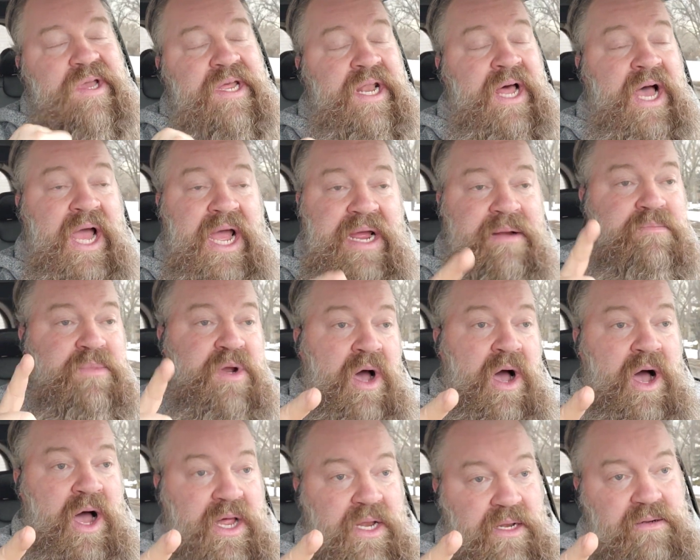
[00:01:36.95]
And I am
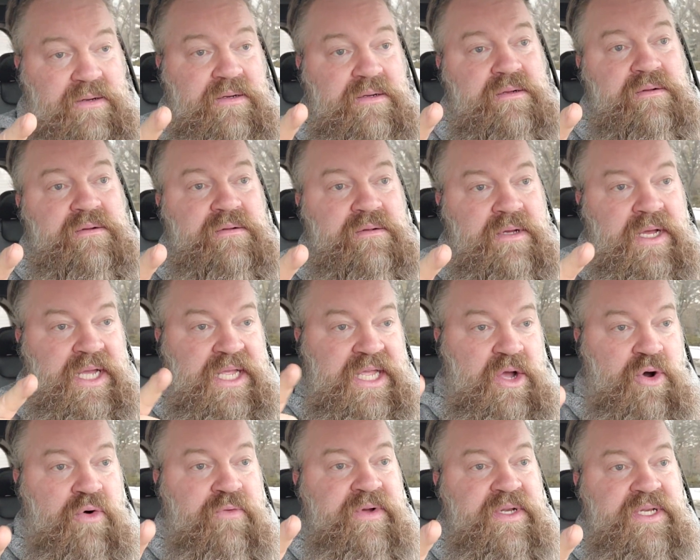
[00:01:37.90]
not a
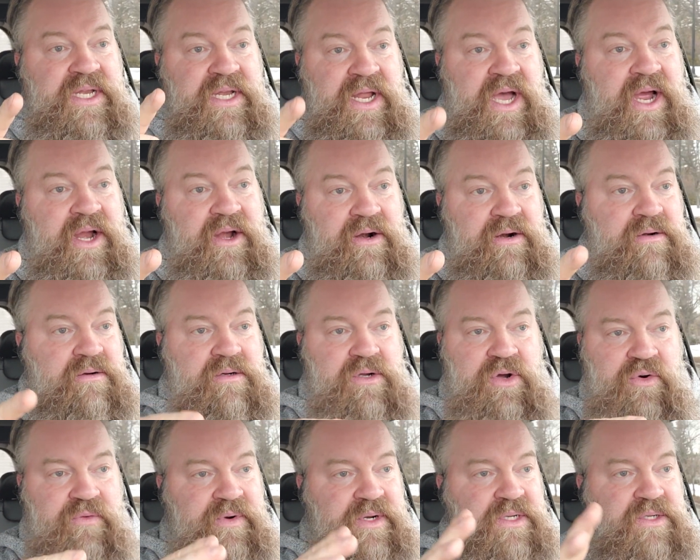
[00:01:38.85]
COVID denier.
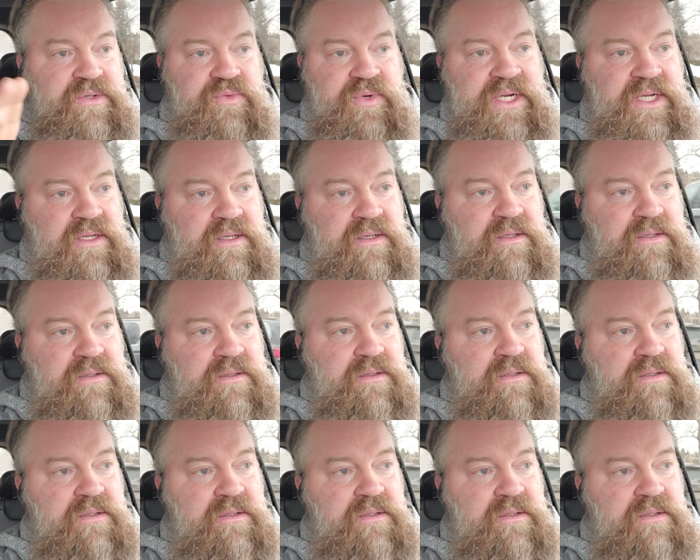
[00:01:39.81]
COVID is real.